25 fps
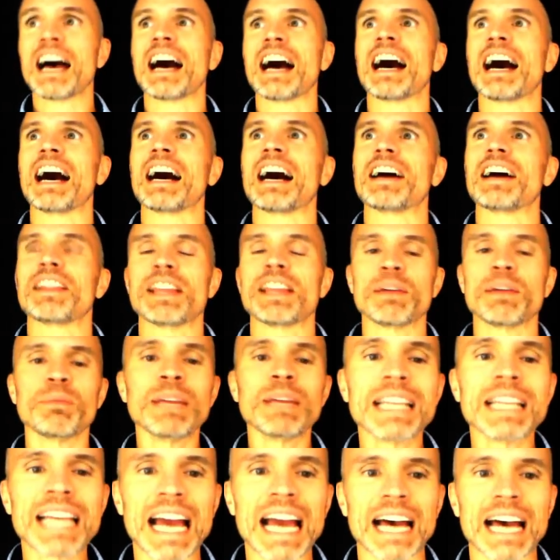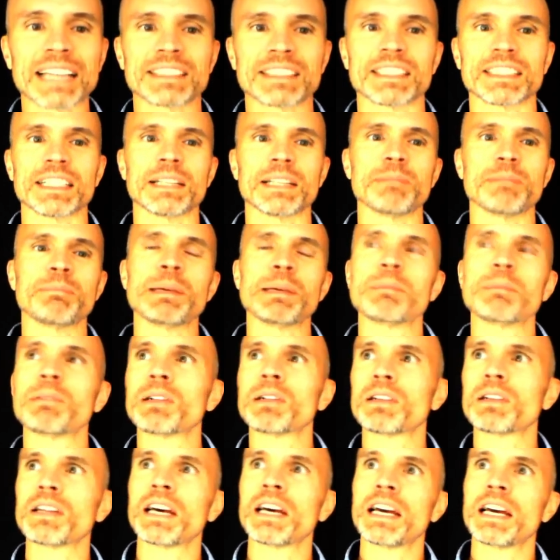They recast it, and
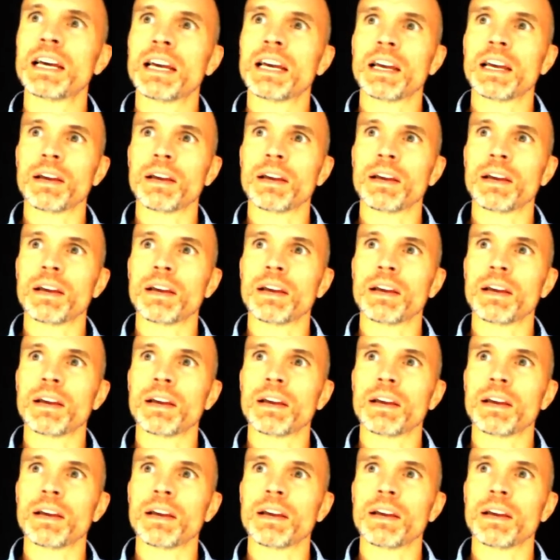people